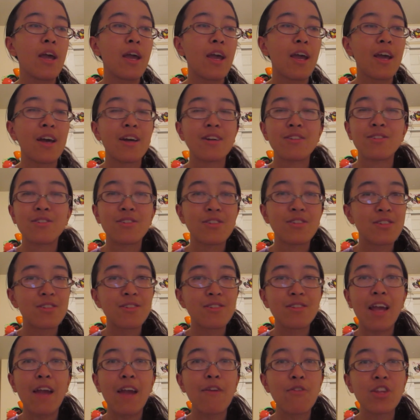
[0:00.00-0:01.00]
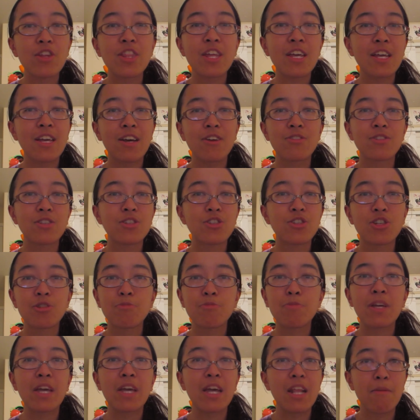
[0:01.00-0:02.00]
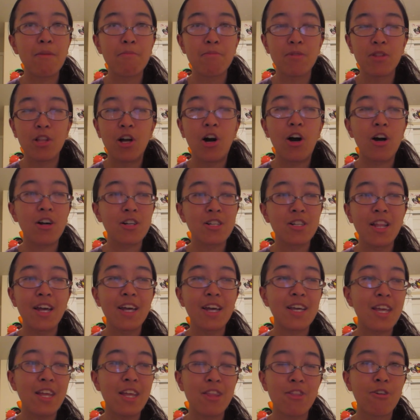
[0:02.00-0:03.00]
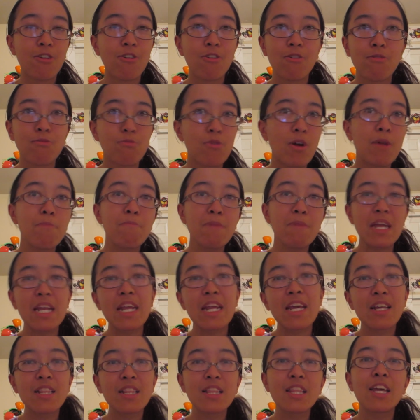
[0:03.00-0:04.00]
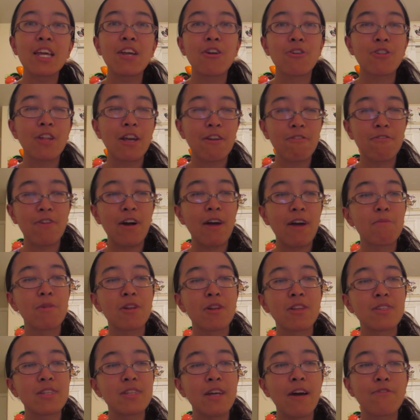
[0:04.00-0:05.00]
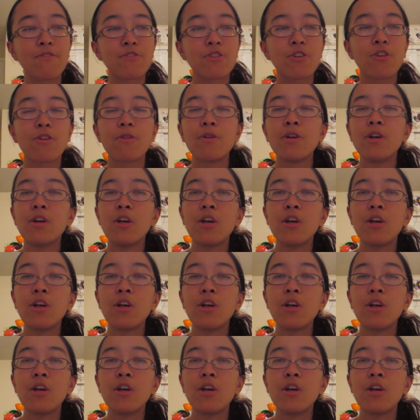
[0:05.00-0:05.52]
and everything else has just been getting blocked, like either immediately or like 5 minutes after.